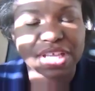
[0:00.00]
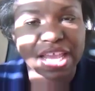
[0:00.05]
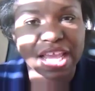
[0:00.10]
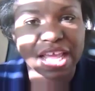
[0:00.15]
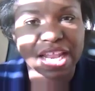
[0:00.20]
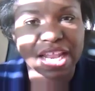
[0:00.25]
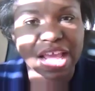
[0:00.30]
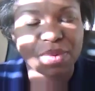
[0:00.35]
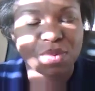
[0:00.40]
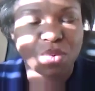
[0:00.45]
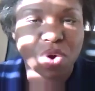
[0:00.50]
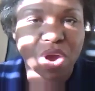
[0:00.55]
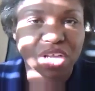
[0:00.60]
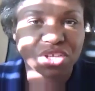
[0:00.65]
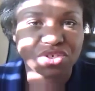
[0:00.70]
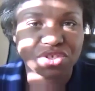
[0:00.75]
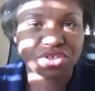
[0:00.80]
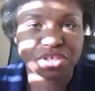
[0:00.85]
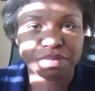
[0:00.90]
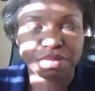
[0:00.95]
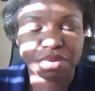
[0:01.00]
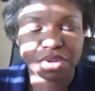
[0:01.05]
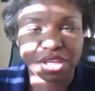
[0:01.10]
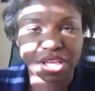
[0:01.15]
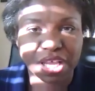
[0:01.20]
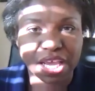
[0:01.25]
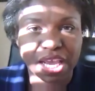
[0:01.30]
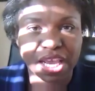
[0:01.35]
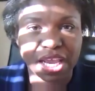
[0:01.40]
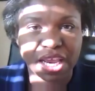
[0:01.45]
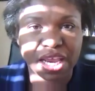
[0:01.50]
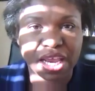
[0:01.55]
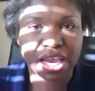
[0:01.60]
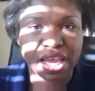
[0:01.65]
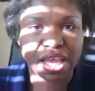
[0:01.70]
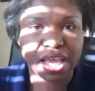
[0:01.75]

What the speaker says: and I watched a play